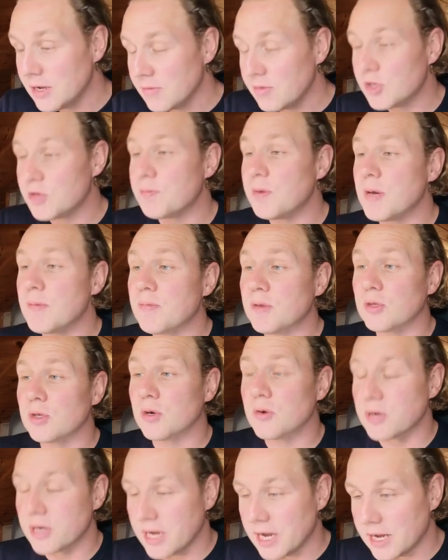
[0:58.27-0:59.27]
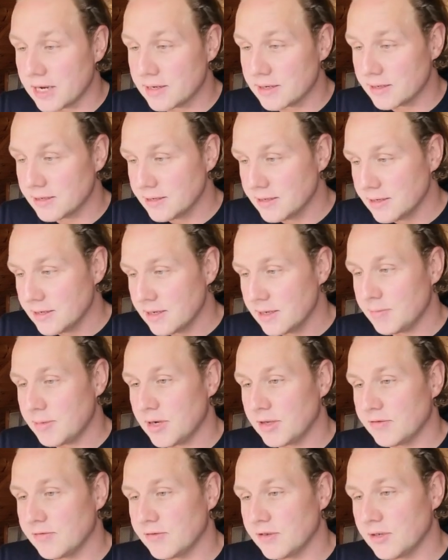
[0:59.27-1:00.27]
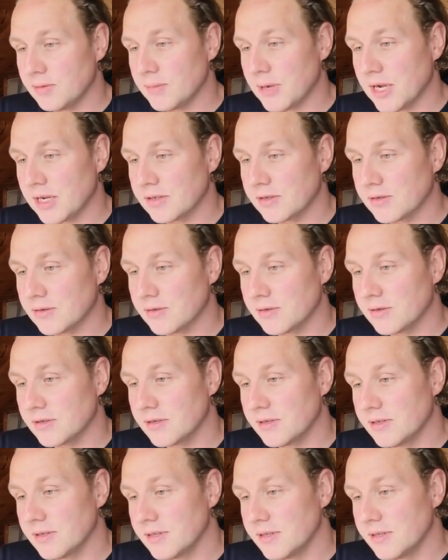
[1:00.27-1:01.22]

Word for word: which people don't get about free backstroke?